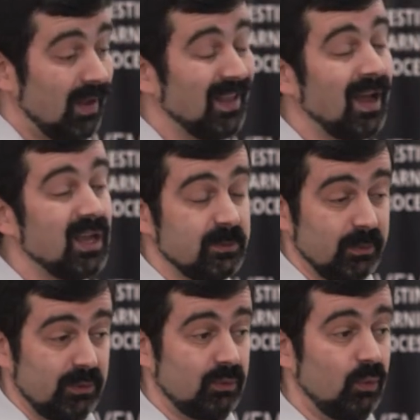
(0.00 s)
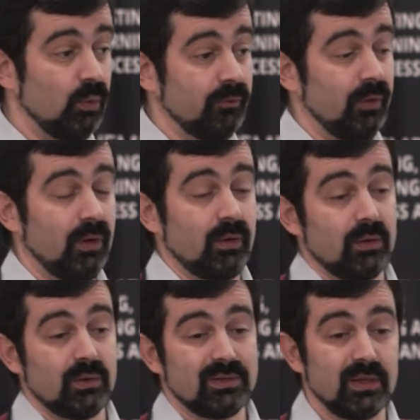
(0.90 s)
enhancement of
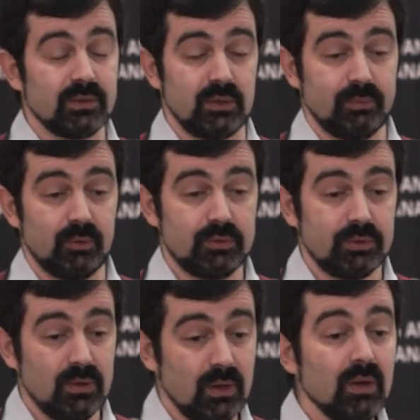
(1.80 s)
standard approach.